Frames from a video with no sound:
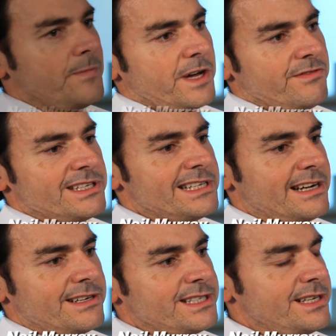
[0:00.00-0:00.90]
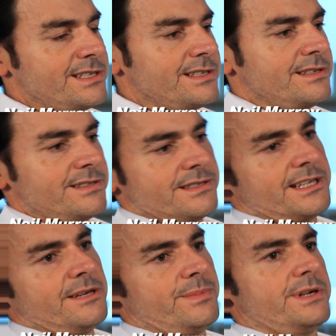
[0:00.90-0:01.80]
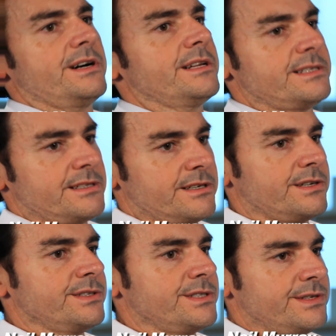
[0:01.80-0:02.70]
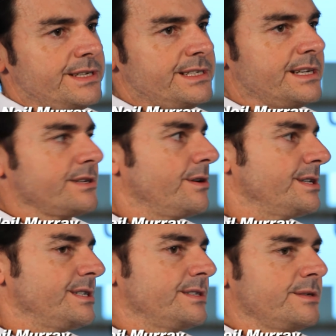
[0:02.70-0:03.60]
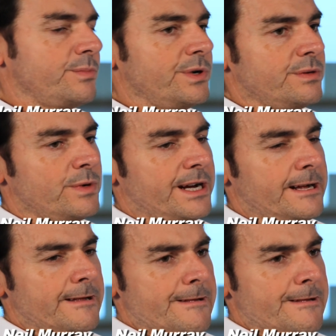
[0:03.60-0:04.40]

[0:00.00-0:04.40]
Obviously, our intention is to keep enhancing the continuity technology to the point where